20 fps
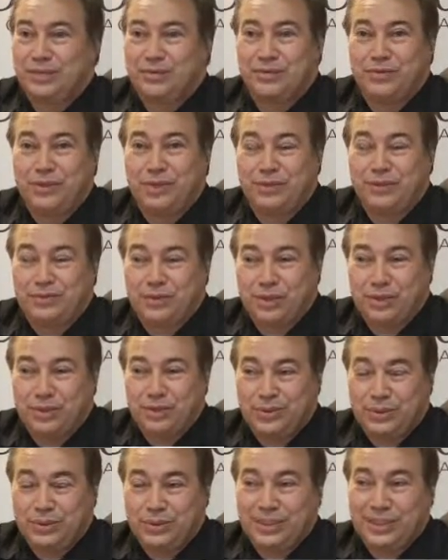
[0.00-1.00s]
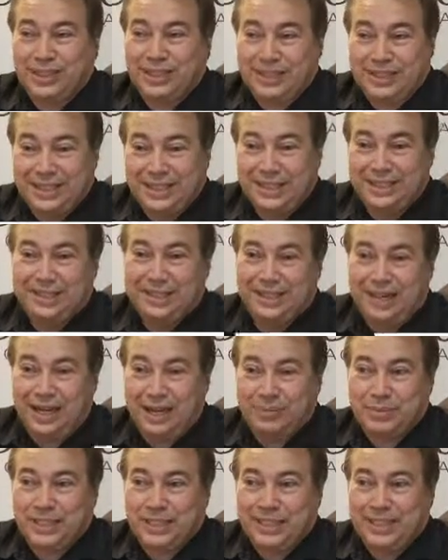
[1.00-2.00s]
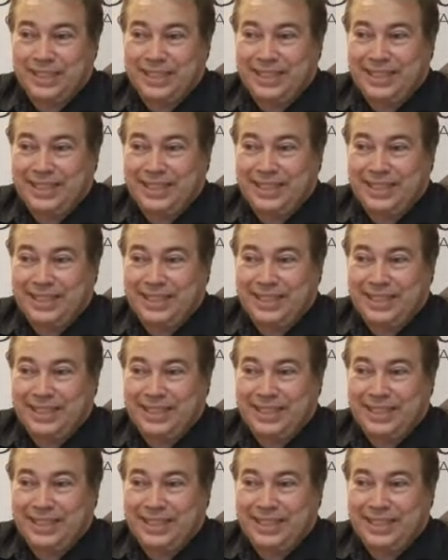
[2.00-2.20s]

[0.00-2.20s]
and virtual desktops,